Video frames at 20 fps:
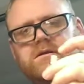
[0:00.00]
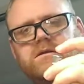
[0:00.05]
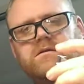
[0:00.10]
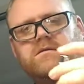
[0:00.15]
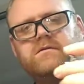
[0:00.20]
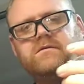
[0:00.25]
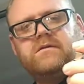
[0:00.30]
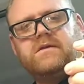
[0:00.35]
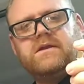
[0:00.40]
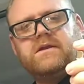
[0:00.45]
it
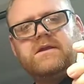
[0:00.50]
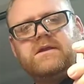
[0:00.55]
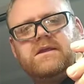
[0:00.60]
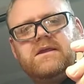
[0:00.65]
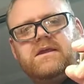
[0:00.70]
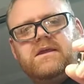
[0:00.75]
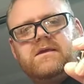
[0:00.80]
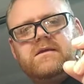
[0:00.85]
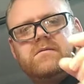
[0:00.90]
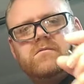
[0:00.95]
looks like it
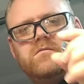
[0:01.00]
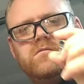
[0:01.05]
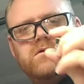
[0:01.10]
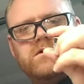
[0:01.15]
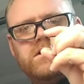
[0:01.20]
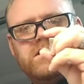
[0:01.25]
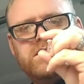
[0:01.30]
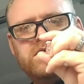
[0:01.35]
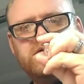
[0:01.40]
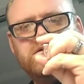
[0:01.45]
came
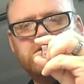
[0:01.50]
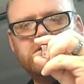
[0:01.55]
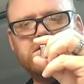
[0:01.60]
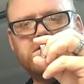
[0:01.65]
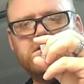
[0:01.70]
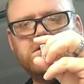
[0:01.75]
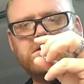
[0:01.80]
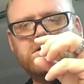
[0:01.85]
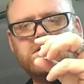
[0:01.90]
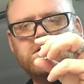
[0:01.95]
with
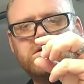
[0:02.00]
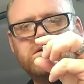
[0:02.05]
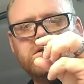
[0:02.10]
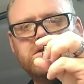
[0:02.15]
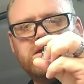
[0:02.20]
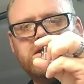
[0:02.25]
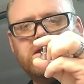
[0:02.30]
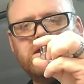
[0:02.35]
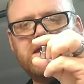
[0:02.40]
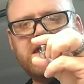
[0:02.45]

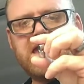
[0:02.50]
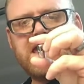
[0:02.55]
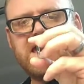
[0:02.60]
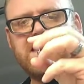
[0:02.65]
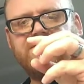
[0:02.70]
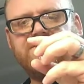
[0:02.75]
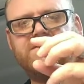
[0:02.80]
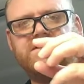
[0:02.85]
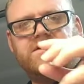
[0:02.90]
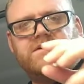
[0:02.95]
a
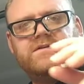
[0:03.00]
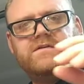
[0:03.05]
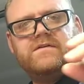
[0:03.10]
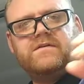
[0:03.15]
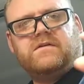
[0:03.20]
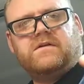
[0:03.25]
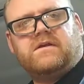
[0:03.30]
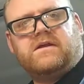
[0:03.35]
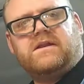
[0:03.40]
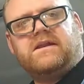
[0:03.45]

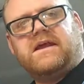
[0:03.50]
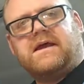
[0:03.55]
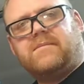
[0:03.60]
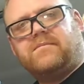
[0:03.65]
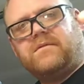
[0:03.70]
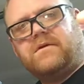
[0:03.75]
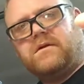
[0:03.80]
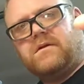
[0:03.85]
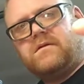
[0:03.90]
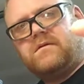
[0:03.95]
1/2-inch
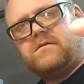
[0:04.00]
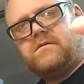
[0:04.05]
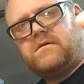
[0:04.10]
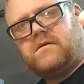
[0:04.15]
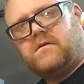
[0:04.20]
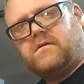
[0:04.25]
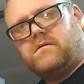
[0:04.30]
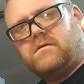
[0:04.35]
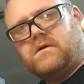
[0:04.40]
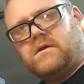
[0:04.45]
adapter.
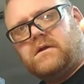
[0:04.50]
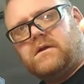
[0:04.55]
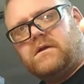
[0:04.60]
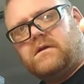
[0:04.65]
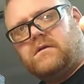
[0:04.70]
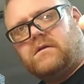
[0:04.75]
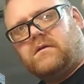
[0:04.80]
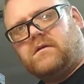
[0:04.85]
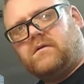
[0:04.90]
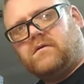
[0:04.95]
So
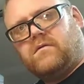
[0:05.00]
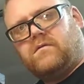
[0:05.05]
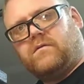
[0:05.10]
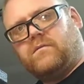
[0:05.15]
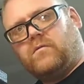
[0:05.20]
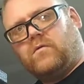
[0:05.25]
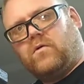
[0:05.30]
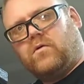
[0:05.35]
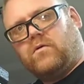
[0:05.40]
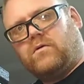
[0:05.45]
go
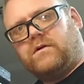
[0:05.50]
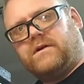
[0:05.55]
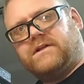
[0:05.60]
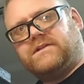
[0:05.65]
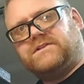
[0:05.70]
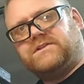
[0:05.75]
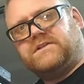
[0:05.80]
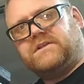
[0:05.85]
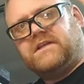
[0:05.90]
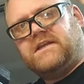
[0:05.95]
from
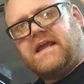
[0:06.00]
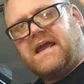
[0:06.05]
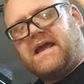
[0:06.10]
1/4-inch to